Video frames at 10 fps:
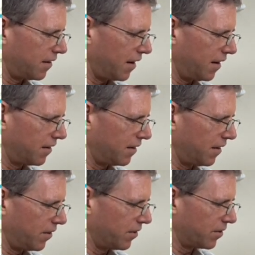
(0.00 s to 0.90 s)
and
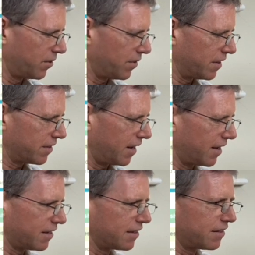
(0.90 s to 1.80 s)
you could do things like
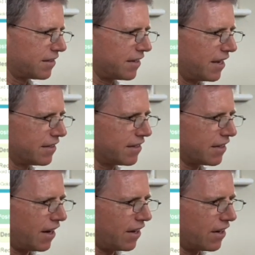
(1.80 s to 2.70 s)
change the
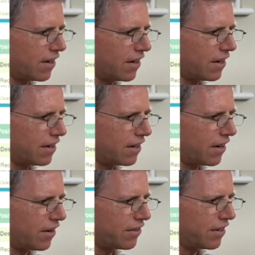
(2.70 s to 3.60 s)
color.
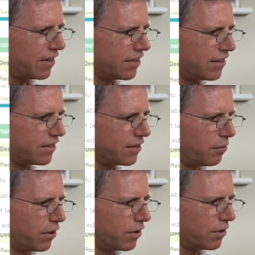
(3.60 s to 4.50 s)
I'll change these to
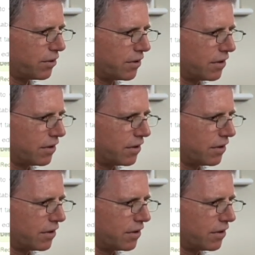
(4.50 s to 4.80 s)
blue.